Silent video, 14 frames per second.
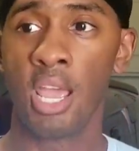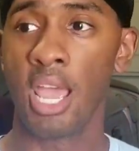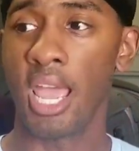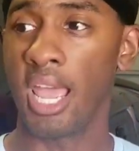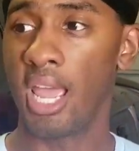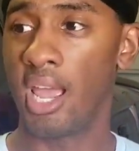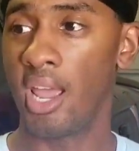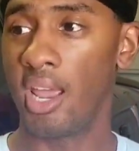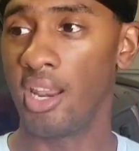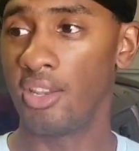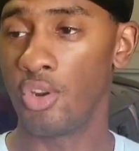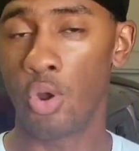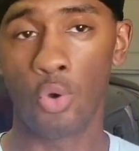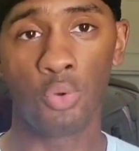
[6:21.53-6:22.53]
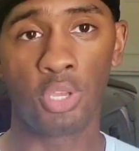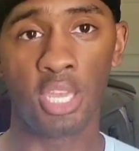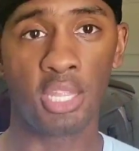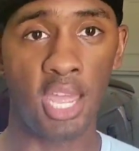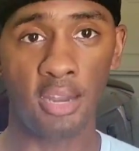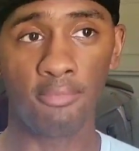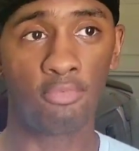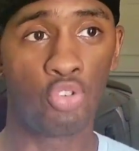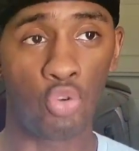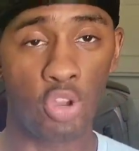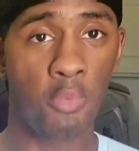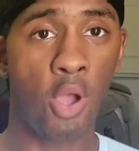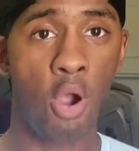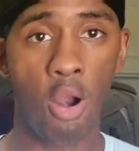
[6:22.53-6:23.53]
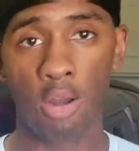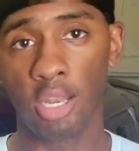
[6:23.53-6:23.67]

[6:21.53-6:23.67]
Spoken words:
and, get that dream car